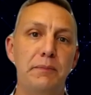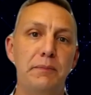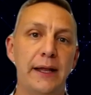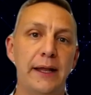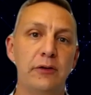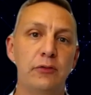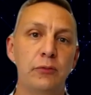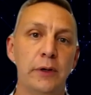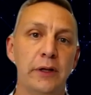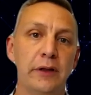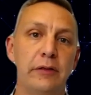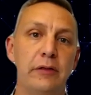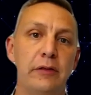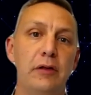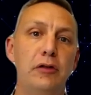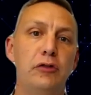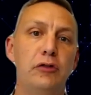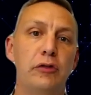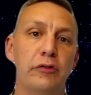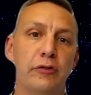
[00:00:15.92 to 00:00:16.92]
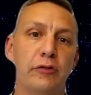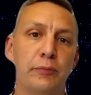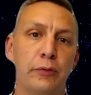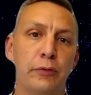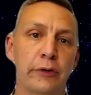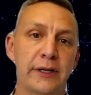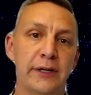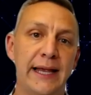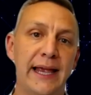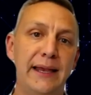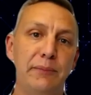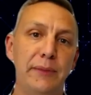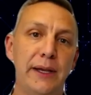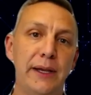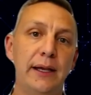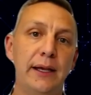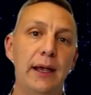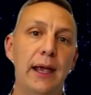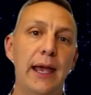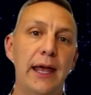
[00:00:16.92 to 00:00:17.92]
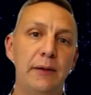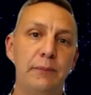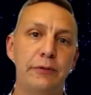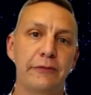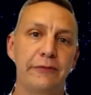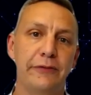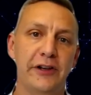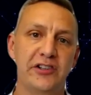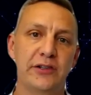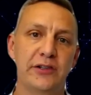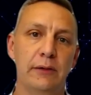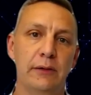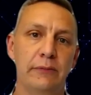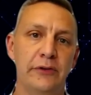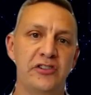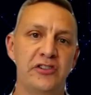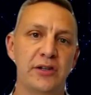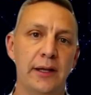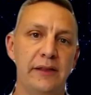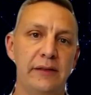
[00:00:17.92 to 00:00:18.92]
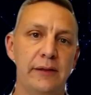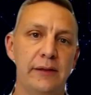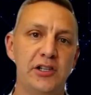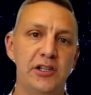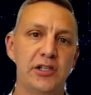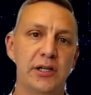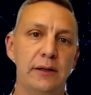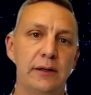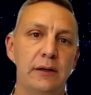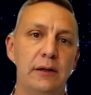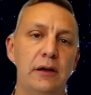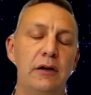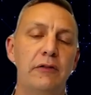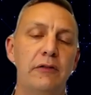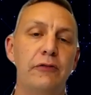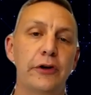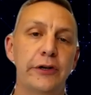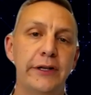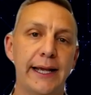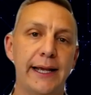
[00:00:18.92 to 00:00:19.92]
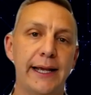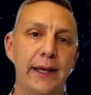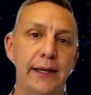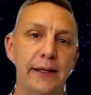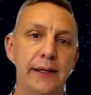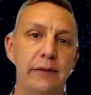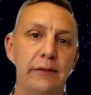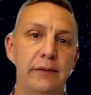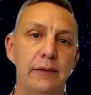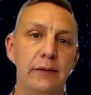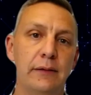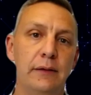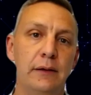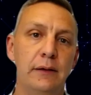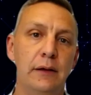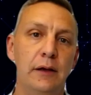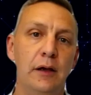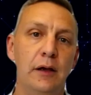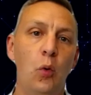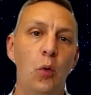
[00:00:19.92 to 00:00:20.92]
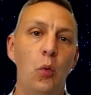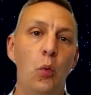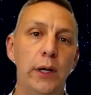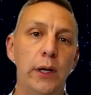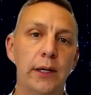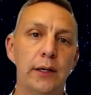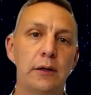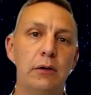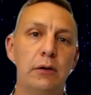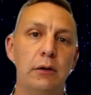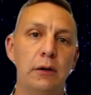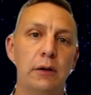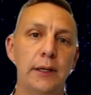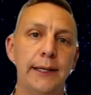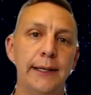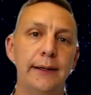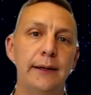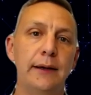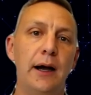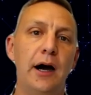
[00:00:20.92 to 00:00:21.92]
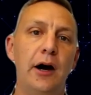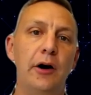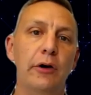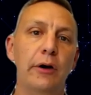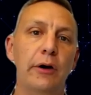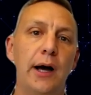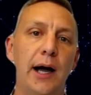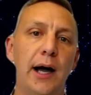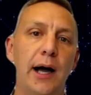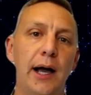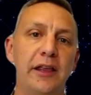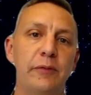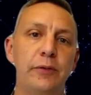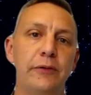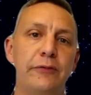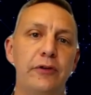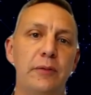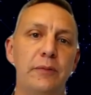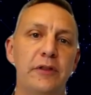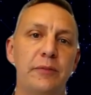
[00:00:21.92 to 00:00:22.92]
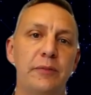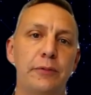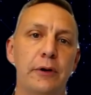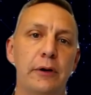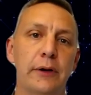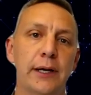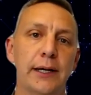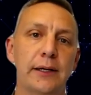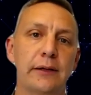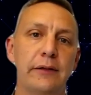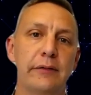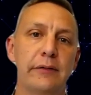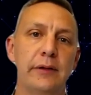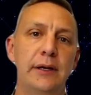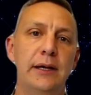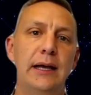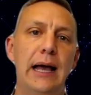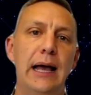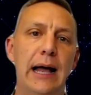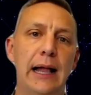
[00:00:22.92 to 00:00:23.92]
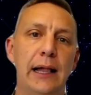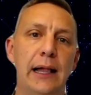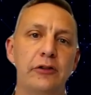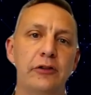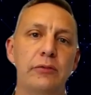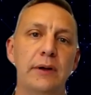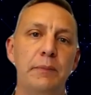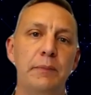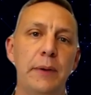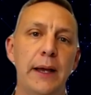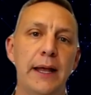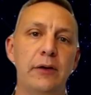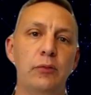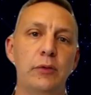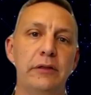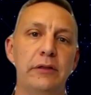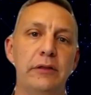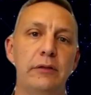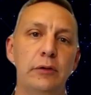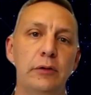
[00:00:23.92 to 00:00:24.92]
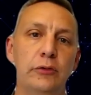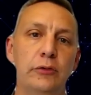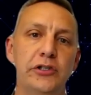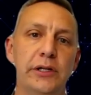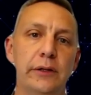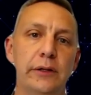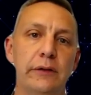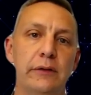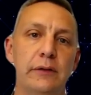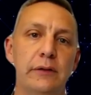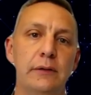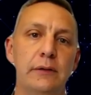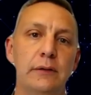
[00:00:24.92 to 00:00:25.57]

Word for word: bandwidth to support gaming and professional visualization for decades. We are calling our highest performance products Ultra-Bandwidth Solutions.